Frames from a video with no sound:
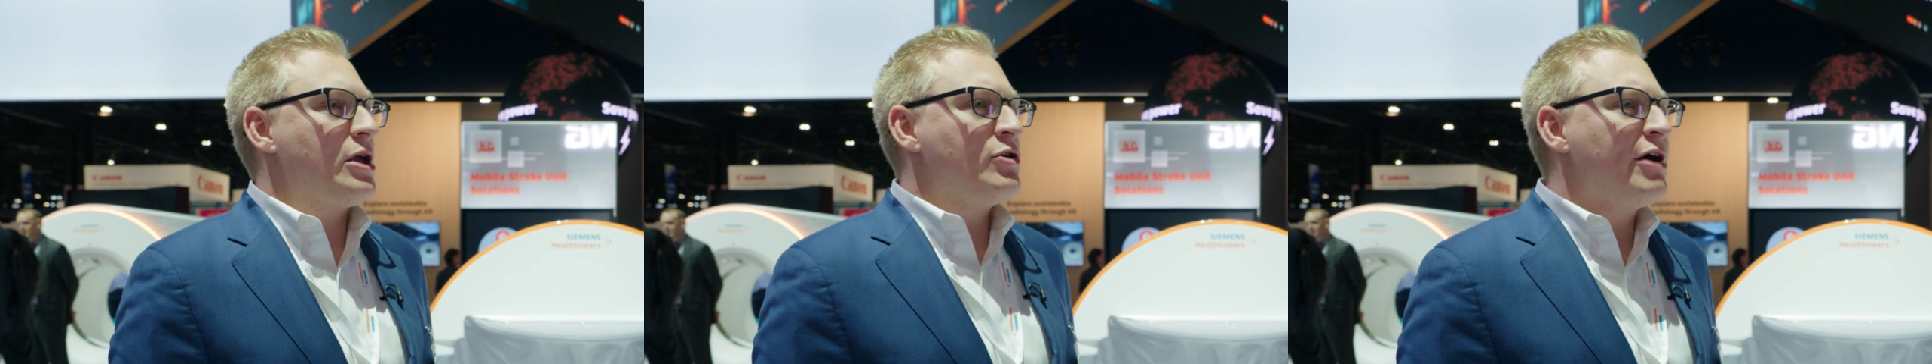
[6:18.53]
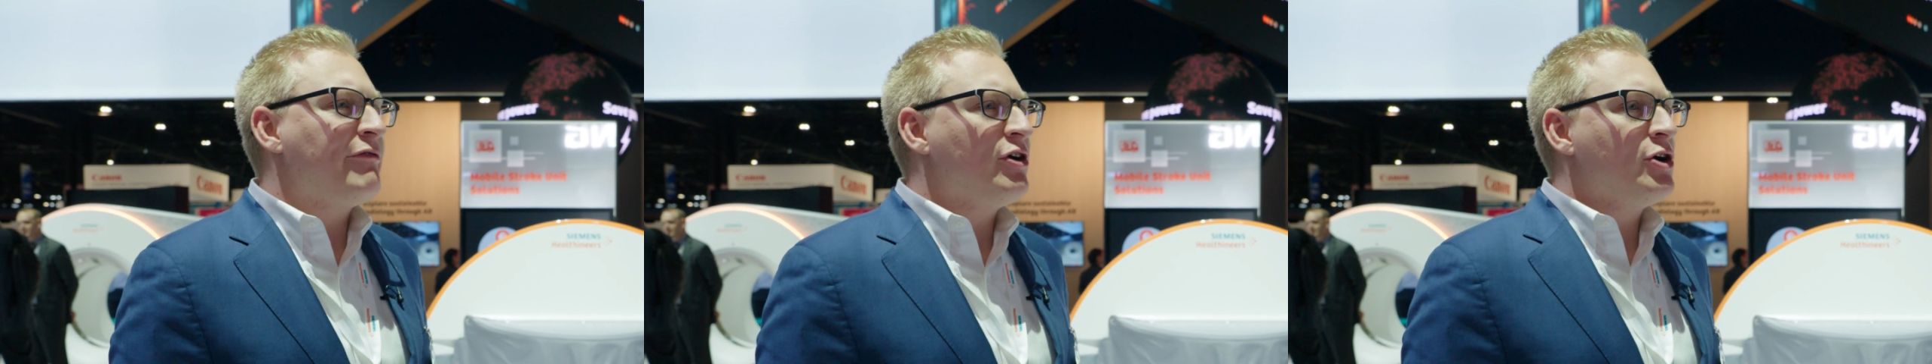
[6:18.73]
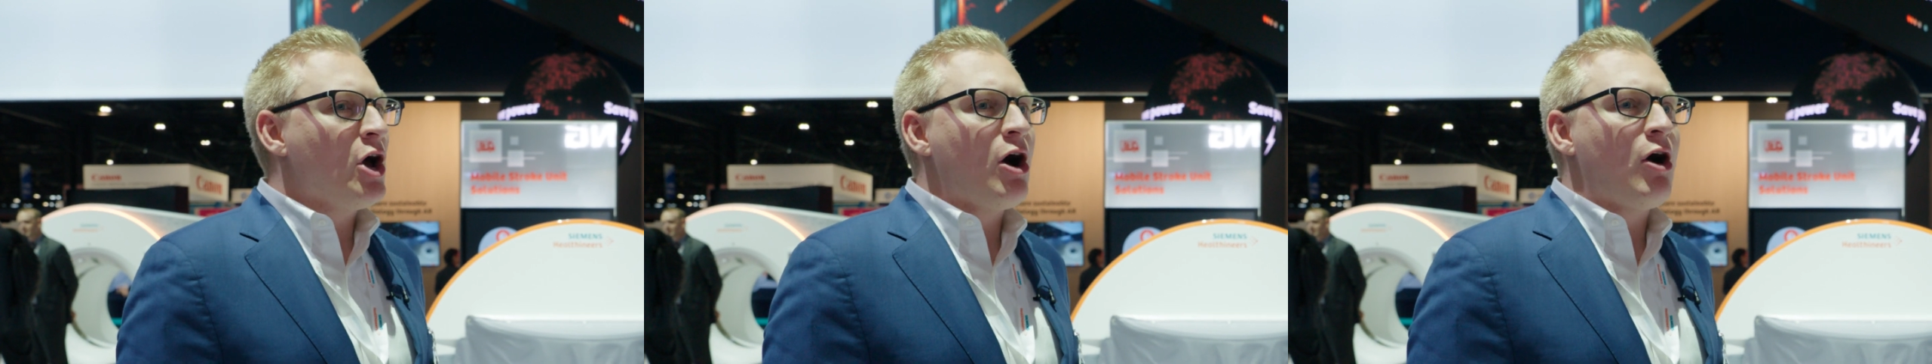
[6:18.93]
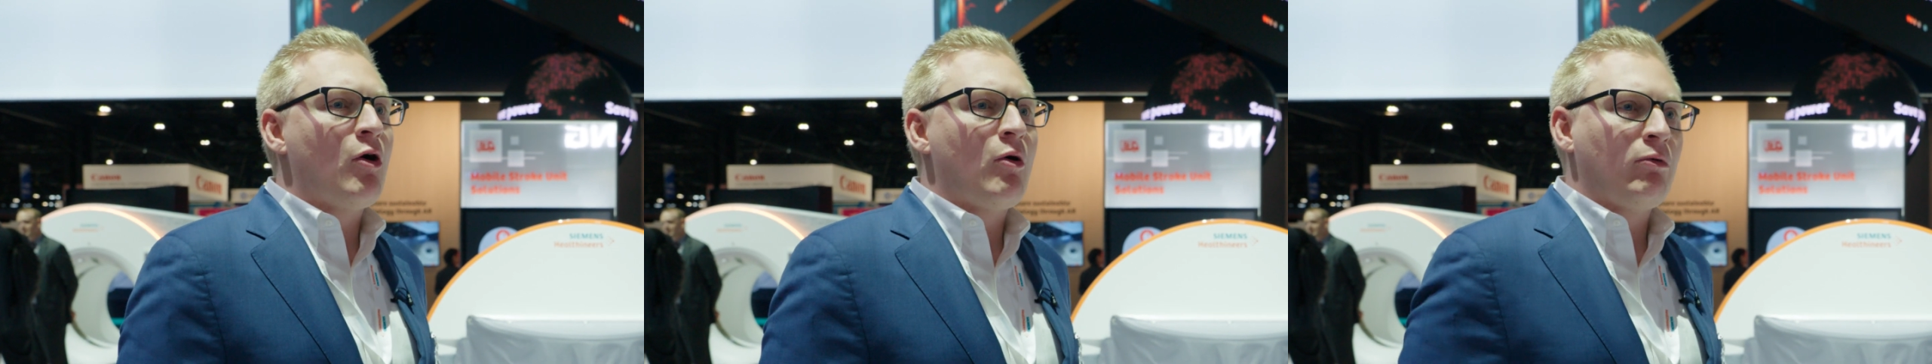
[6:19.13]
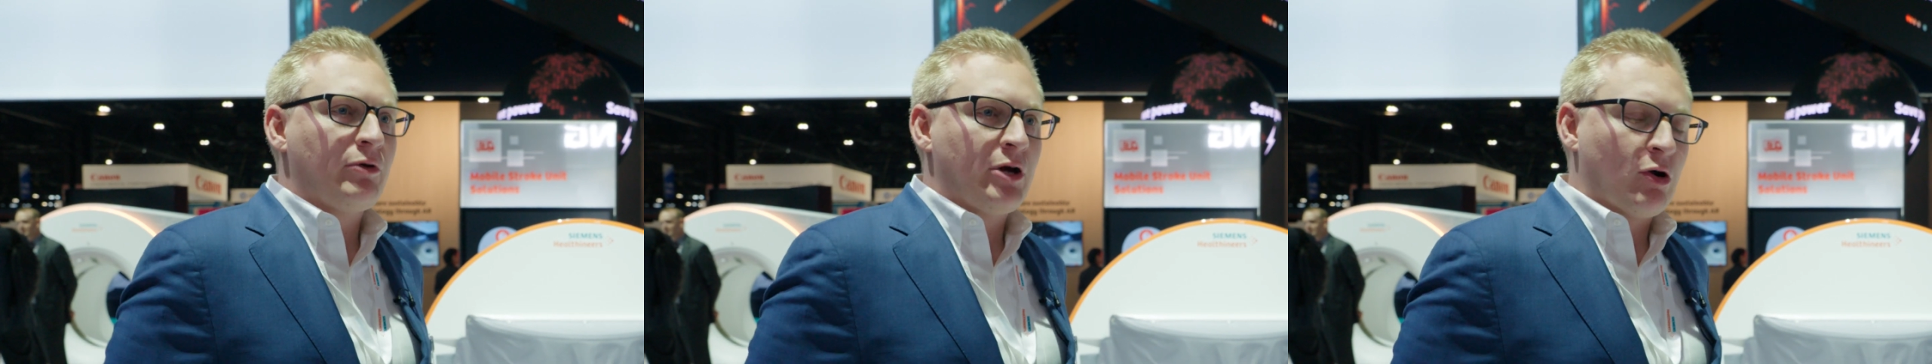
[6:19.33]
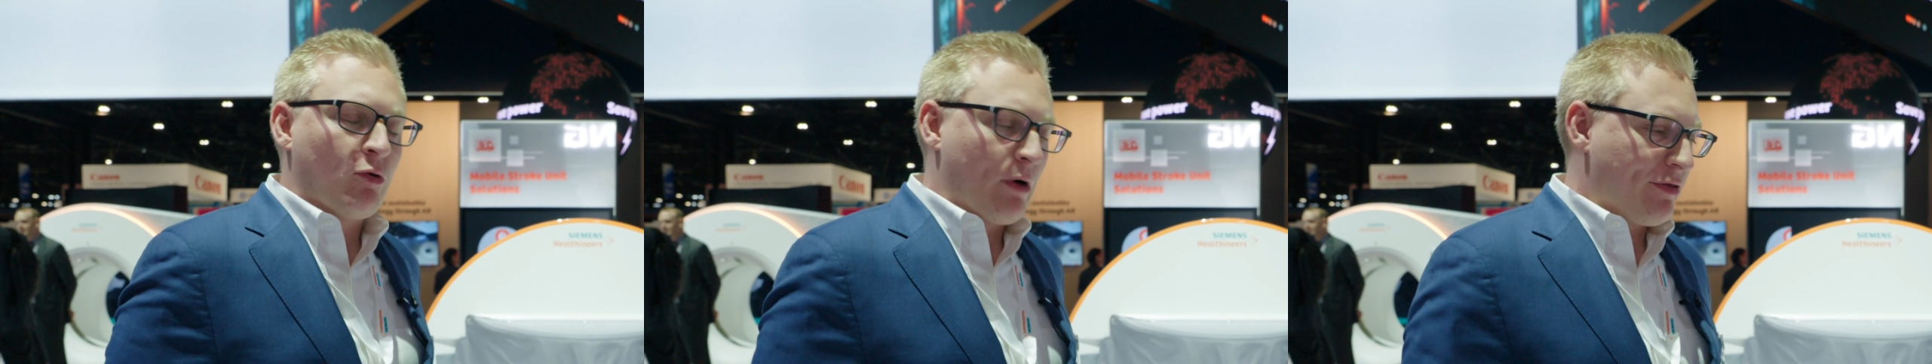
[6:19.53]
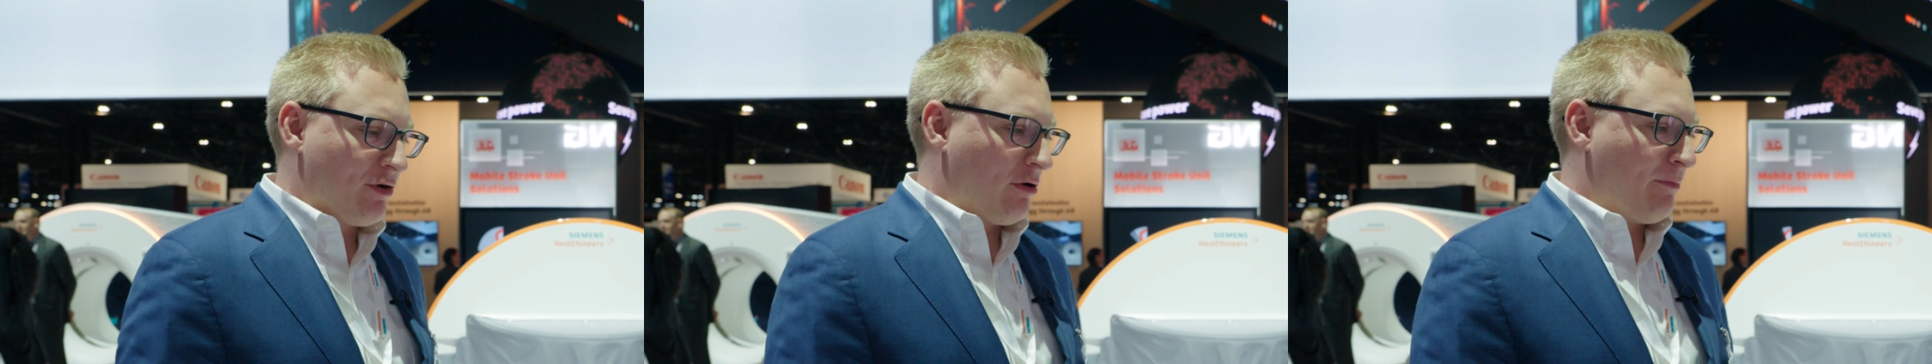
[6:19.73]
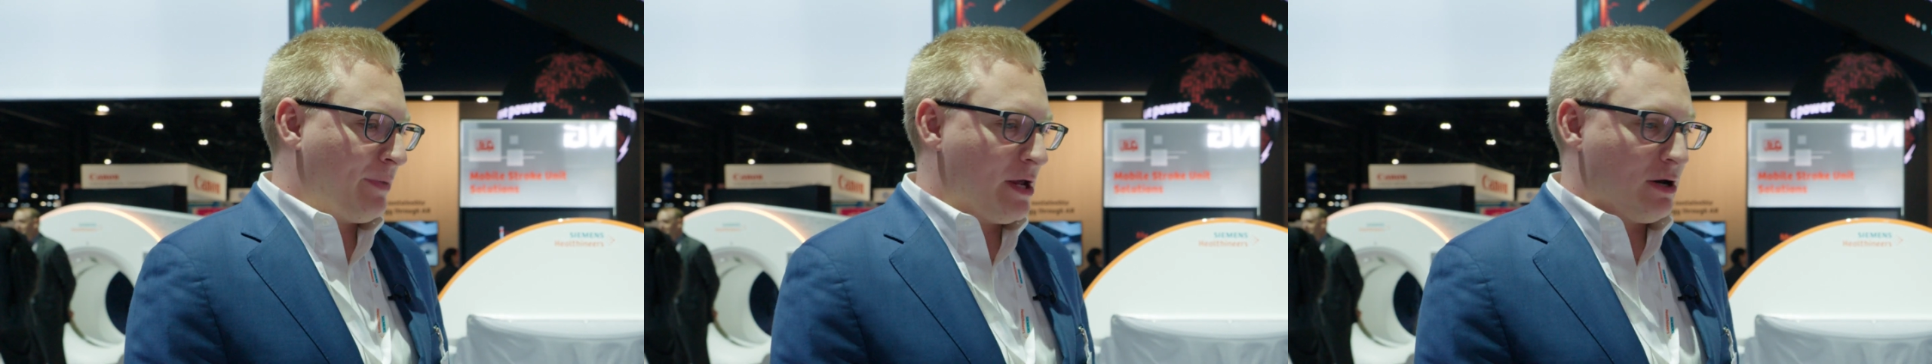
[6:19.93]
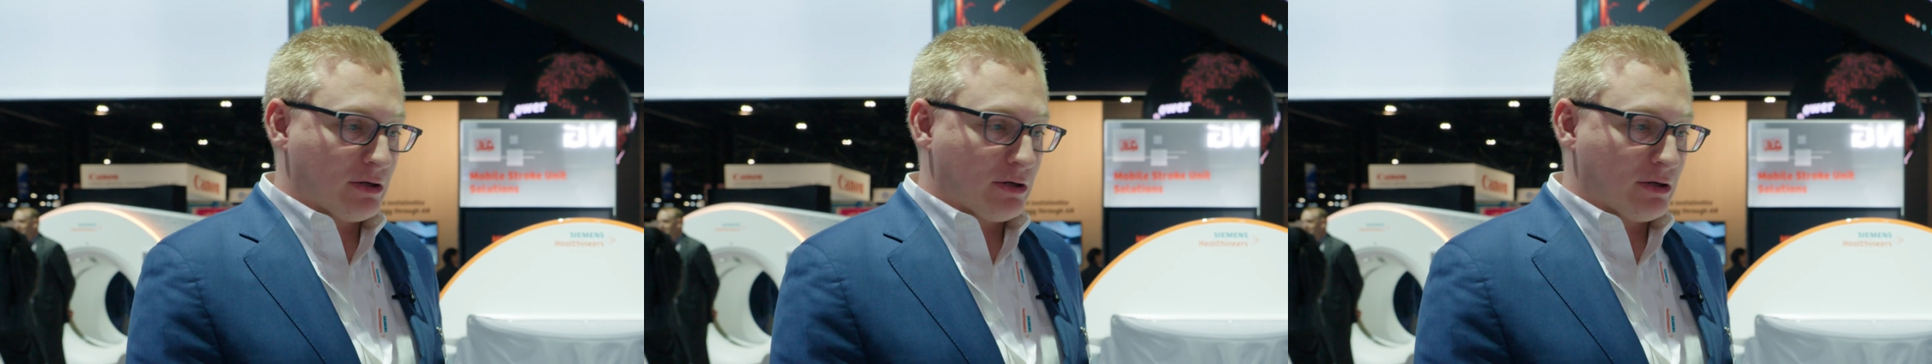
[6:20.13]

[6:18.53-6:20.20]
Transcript: You never know, you know, whether it be